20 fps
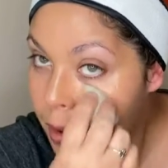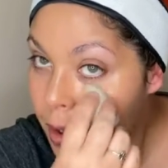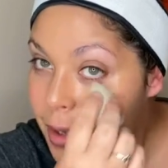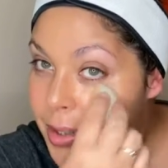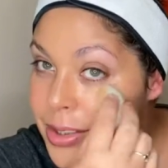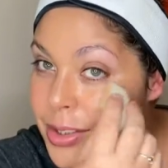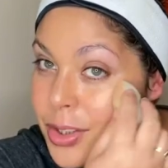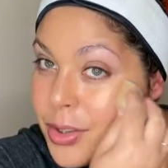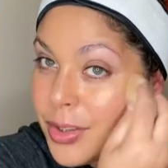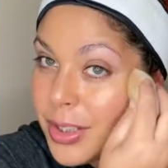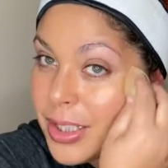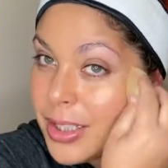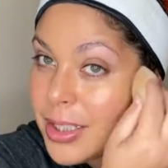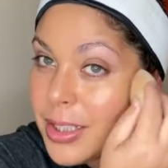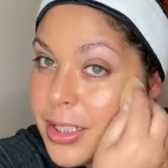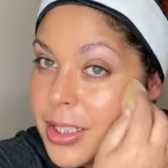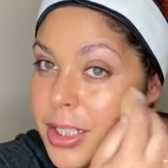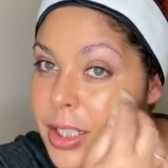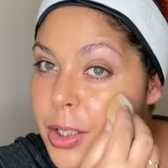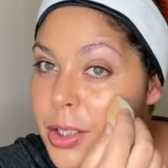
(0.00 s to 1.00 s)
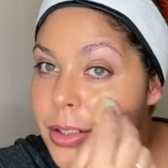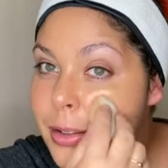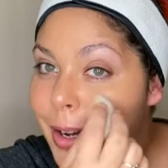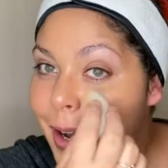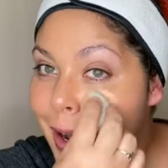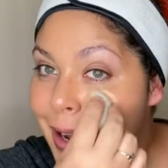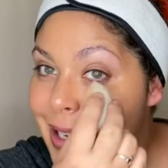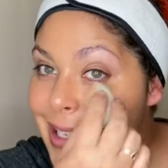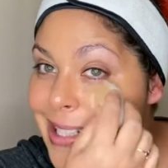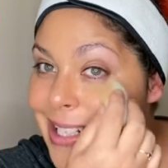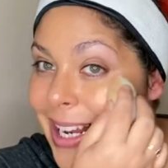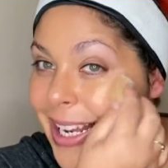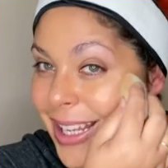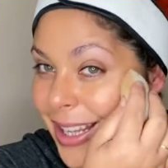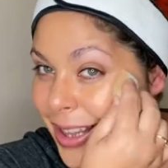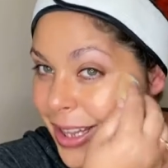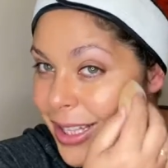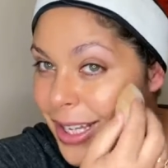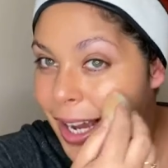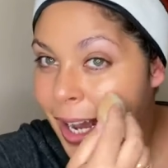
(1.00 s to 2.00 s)
So this still has a
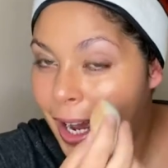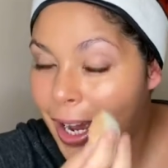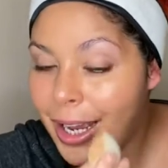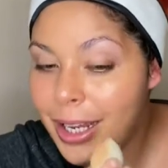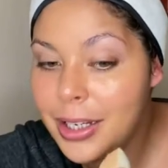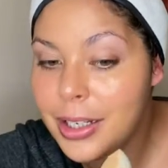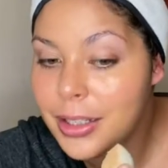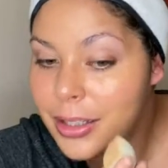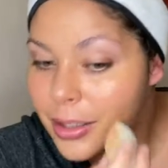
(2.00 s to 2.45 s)
lot